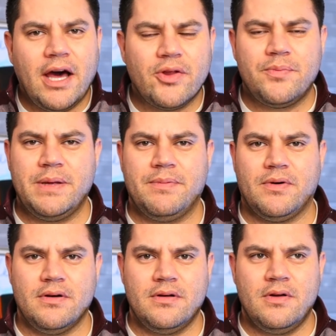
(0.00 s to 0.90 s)
other
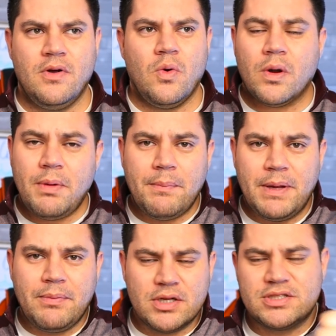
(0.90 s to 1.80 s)
people? What about
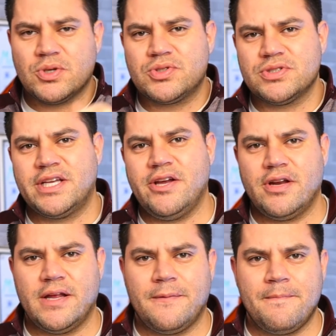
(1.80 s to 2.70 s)
people on Social
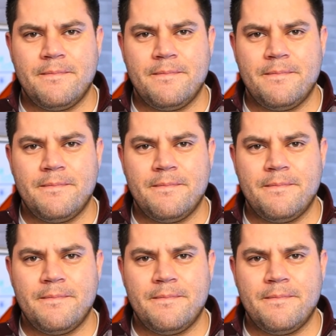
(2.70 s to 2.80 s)
Security?